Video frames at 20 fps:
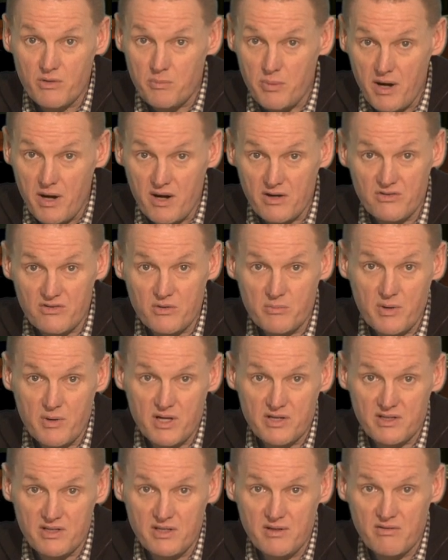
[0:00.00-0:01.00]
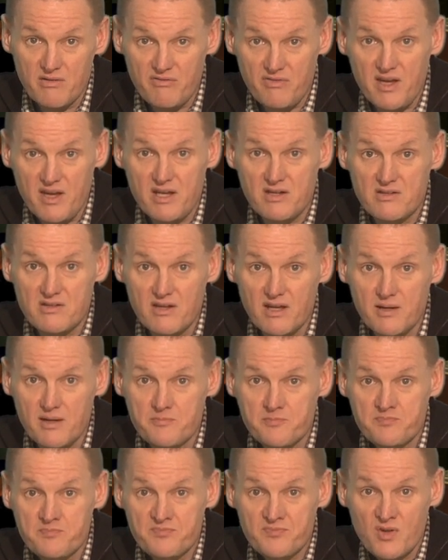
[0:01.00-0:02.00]
or part of the body, fainting
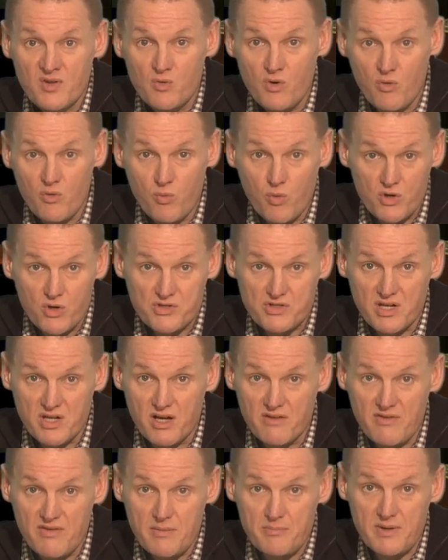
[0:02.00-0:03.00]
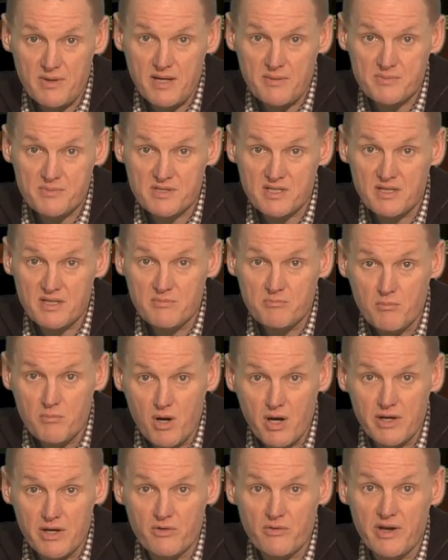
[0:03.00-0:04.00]
or worsening of epilepsy,
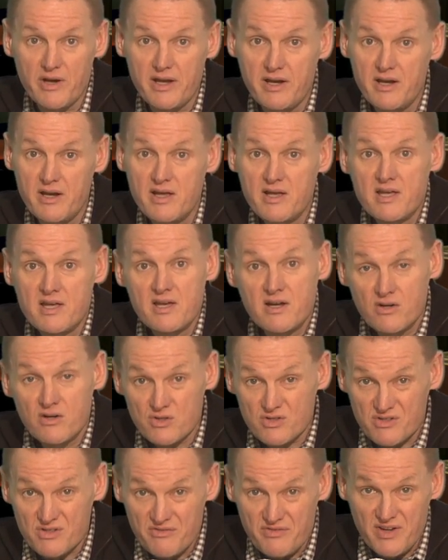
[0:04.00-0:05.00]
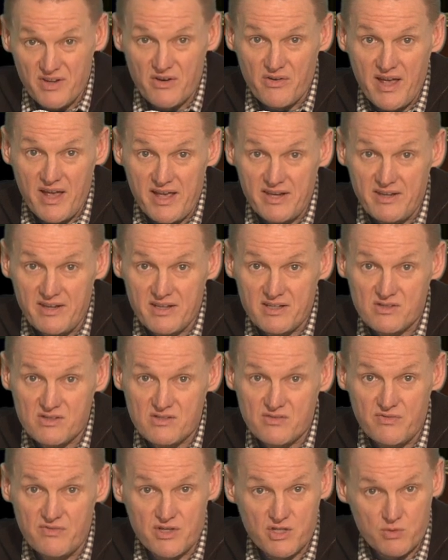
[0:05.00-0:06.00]
migraine or severe
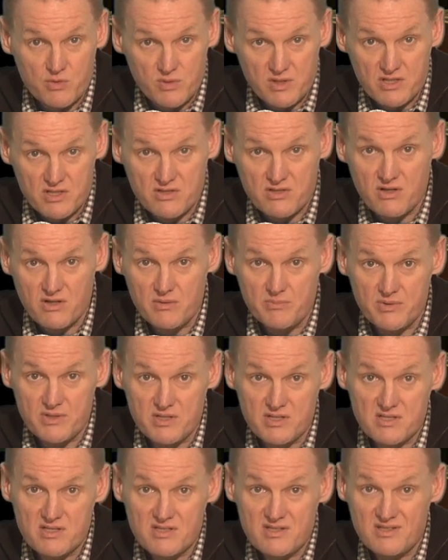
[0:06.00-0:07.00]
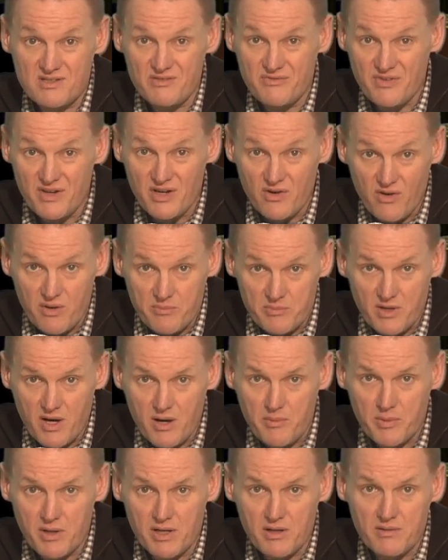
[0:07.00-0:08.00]
headaches, visual disturbance, severe
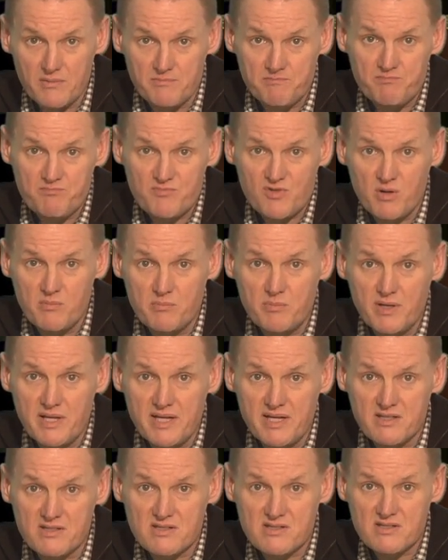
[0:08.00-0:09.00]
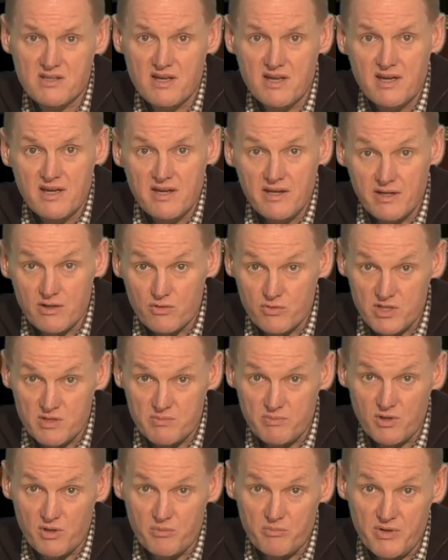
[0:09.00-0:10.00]
abdominal complaints,
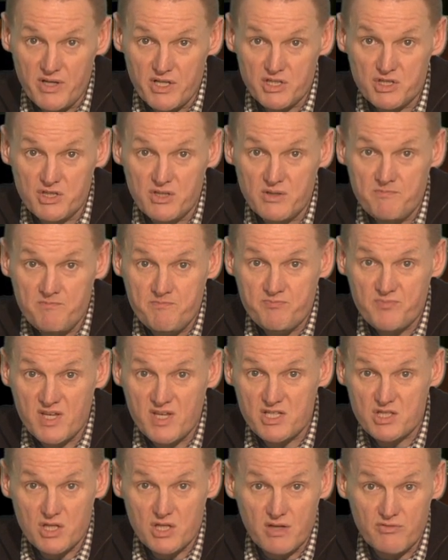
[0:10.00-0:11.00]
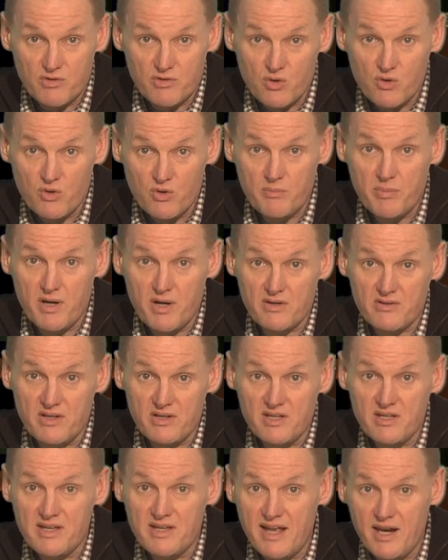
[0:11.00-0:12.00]
increased blood pressure, itching of the whole body,
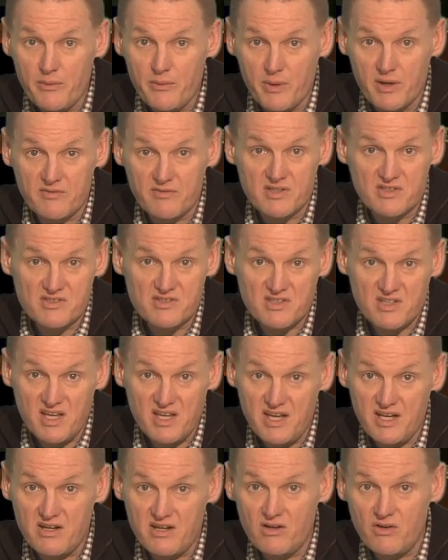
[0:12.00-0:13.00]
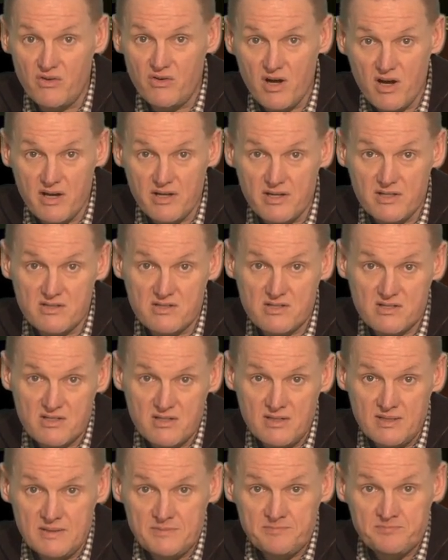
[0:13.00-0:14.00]
yellowing of the skin or
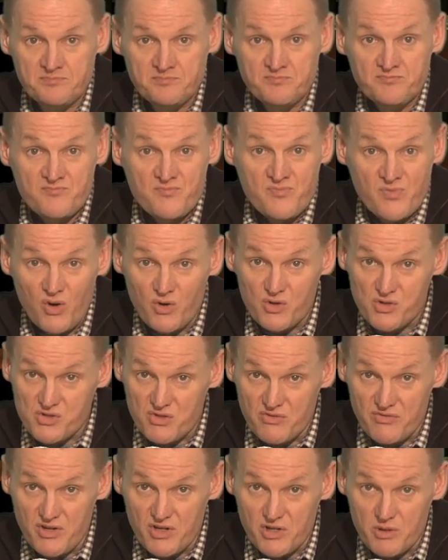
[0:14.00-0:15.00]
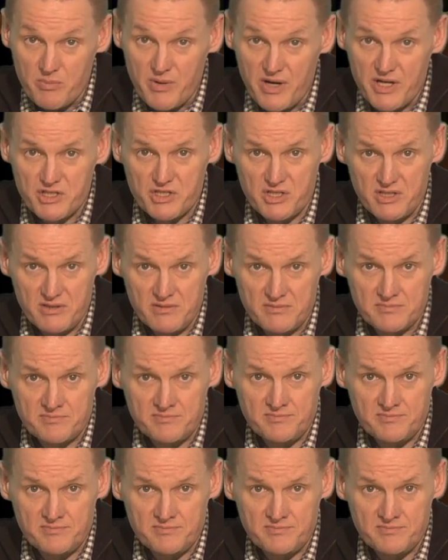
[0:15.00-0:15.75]
eyes, or severe depression.